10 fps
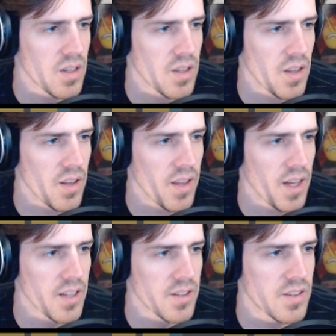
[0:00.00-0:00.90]

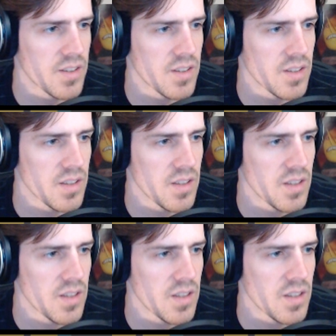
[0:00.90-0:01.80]
That's...
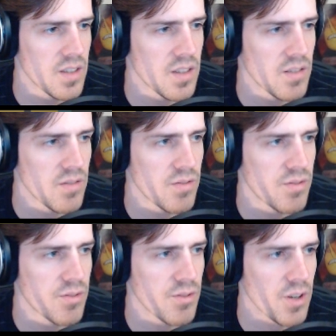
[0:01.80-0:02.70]

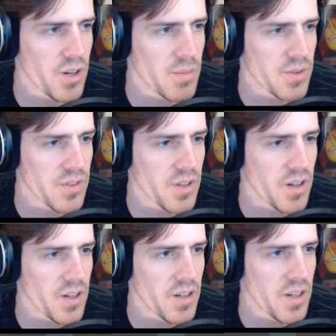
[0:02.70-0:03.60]
friggin'
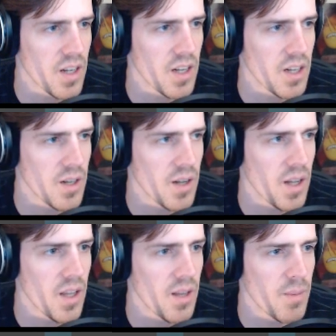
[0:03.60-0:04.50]
bizarre.
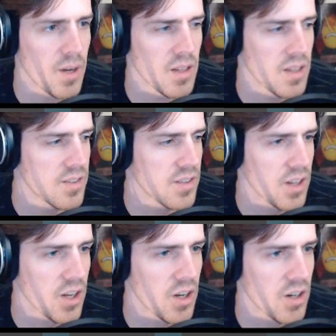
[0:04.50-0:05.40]
At middle, it's a
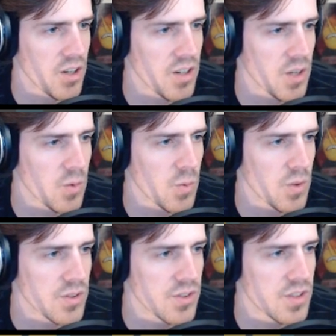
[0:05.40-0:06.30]
card. At
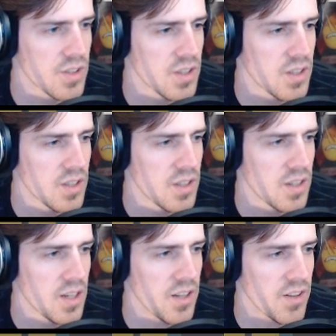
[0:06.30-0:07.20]
worst, it
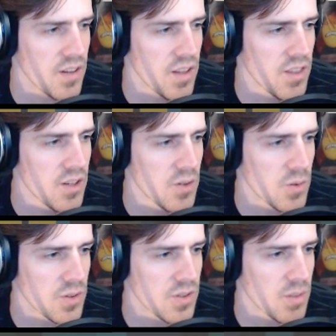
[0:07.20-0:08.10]
is nothing
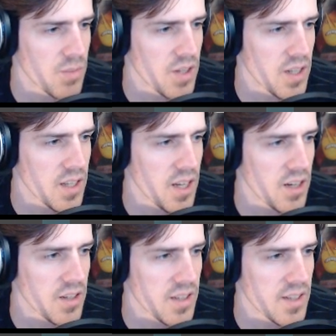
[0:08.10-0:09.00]
or something I
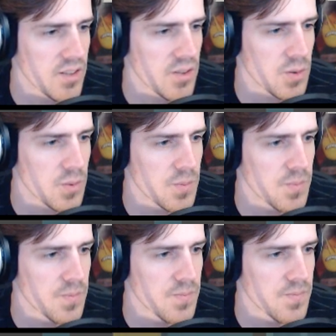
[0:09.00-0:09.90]
cannot get to.
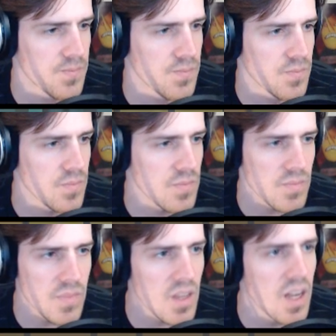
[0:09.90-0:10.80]

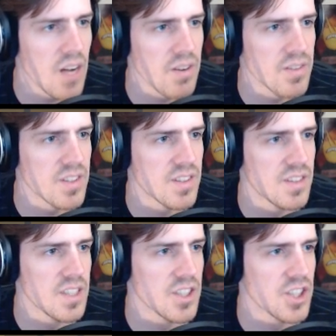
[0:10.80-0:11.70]
I haven't even
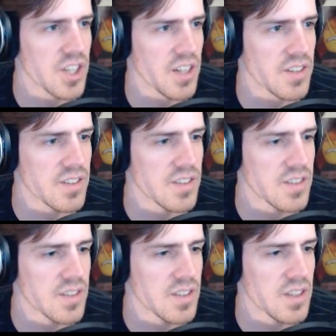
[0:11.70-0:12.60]
seen a chest.
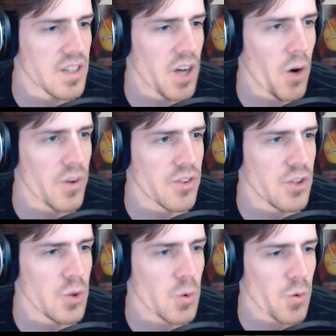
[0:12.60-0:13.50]
Oh, it's
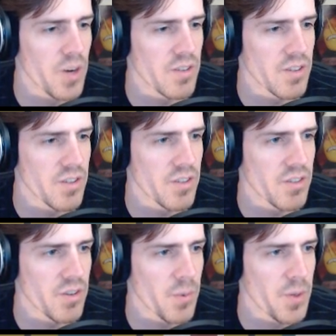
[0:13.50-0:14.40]
you. Right.
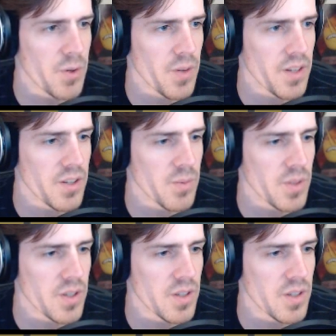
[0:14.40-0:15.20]
We knew that, didn't we?